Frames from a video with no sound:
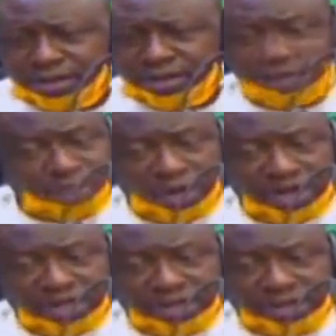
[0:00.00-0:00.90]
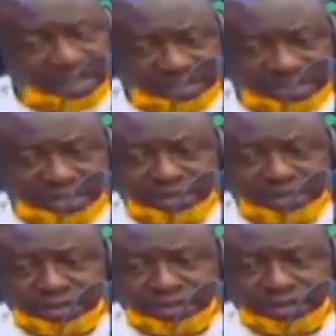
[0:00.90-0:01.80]
is not only hasty,
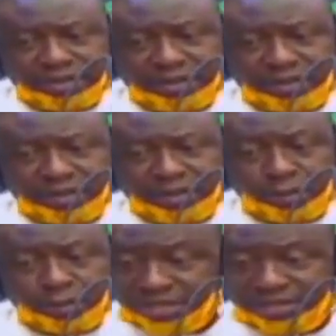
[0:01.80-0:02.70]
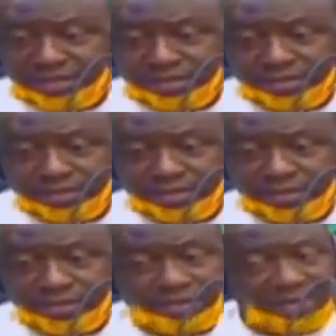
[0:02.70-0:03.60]
but
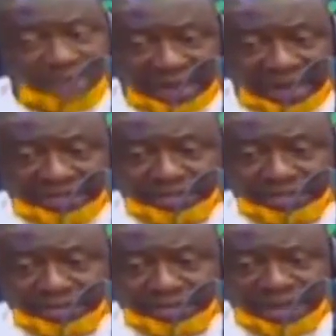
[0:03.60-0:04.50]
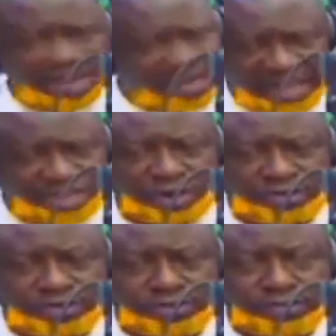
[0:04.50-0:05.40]
reckless and
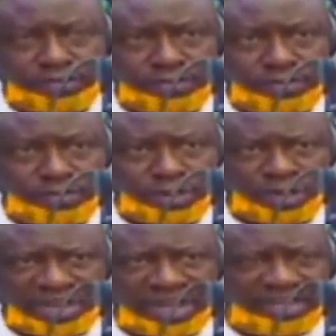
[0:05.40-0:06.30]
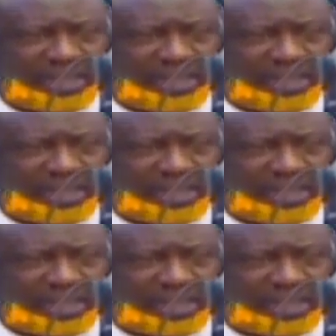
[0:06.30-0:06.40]
dangerous. Your take,